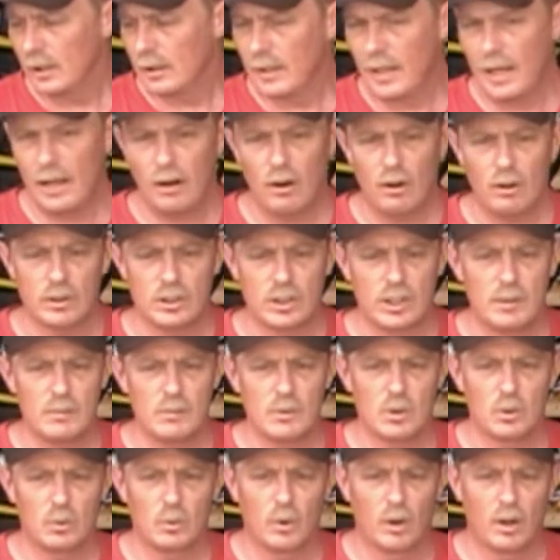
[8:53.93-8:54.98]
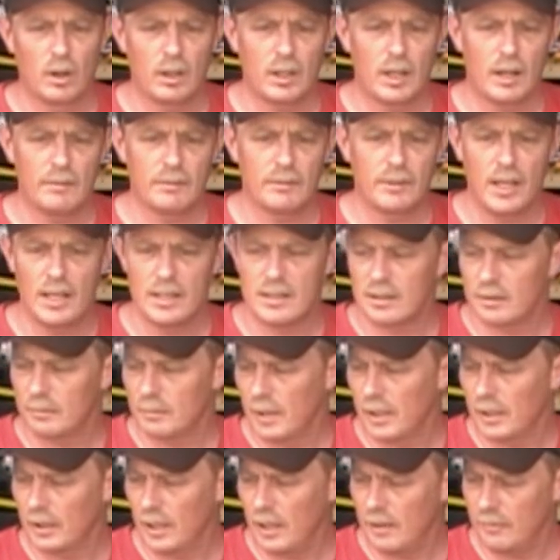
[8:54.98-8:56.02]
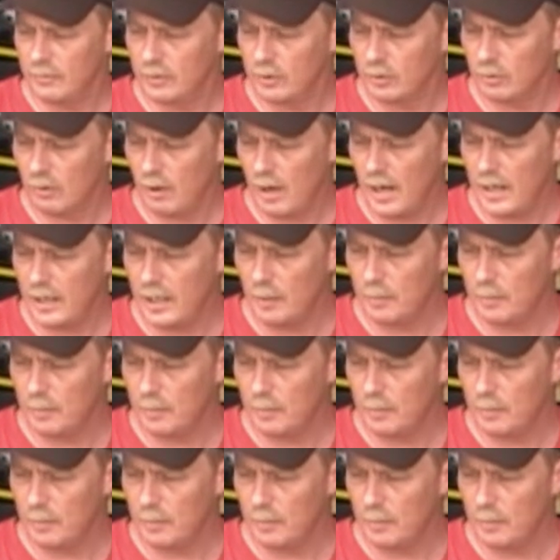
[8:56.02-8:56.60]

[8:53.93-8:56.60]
That all seems to work. I've tested my left and right